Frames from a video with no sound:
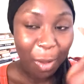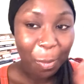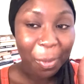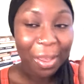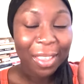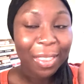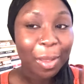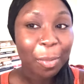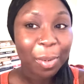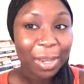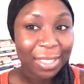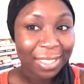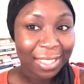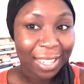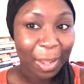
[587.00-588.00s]
with a
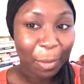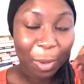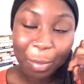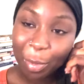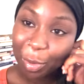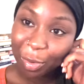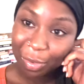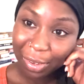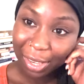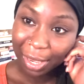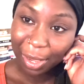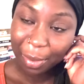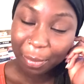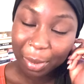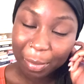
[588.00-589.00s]
present that we bought for
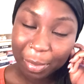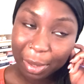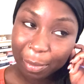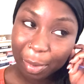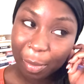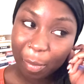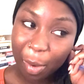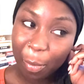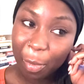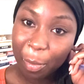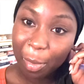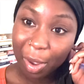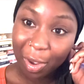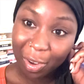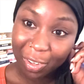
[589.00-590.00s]
him. Me, my mum and
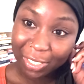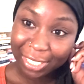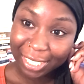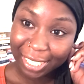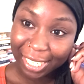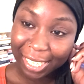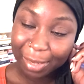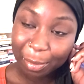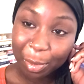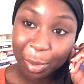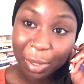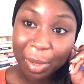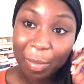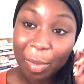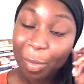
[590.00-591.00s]
my auntie bought
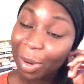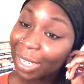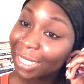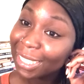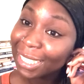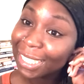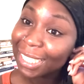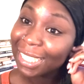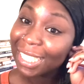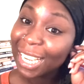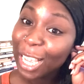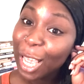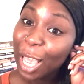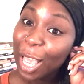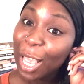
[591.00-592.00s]
him a present.
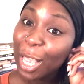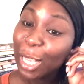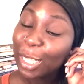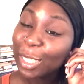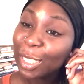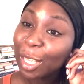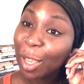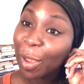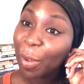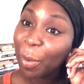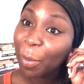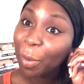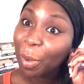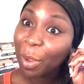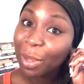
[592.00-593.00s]

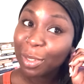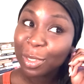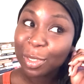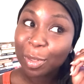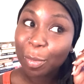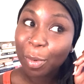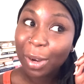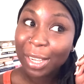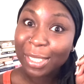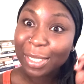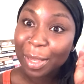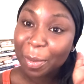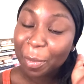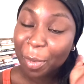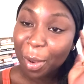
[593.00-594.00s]
So going to surprise
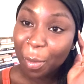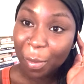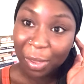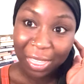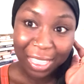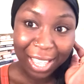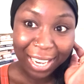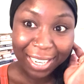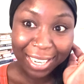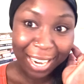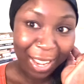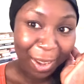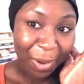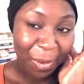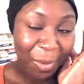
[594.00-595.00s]
him with that
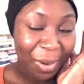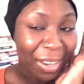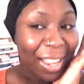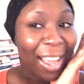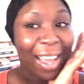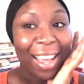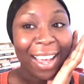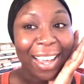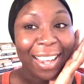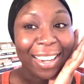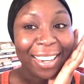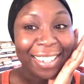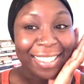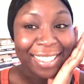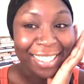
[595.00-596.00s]
now.
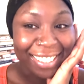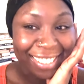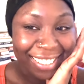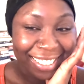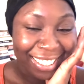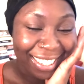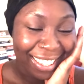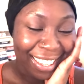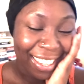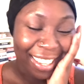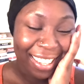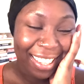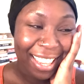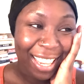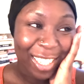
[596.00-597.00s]
And
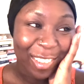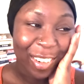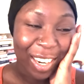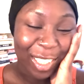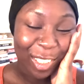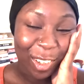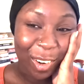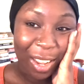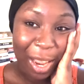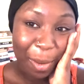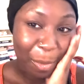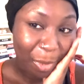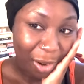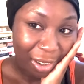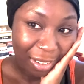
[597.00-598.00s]
get his reaction on
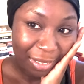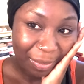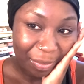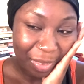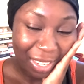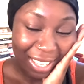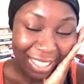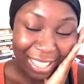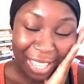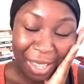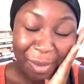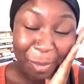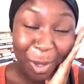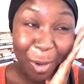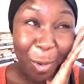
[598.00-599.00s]
camera, and
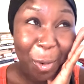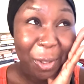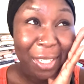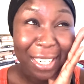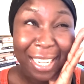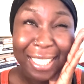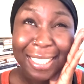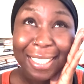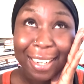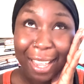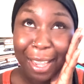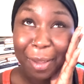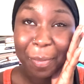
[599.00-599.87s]
then we're calling it a day